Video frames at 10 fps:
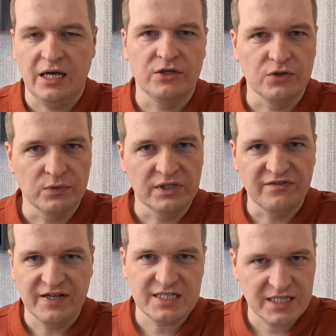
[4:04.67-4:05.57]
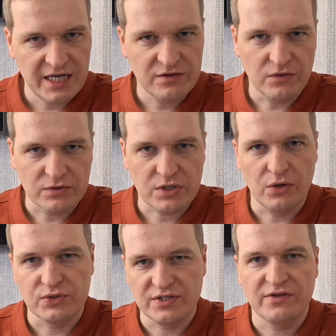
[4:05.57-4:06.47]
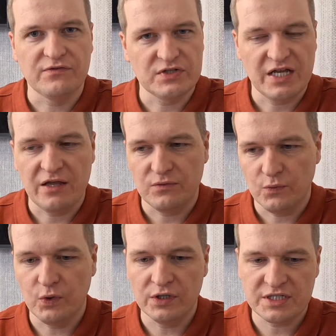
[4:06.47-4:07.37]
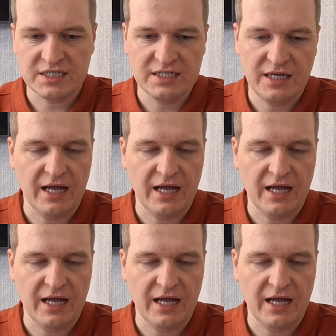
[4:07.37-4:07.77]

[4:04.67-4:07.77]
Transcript: you will investigate those codes and understand what's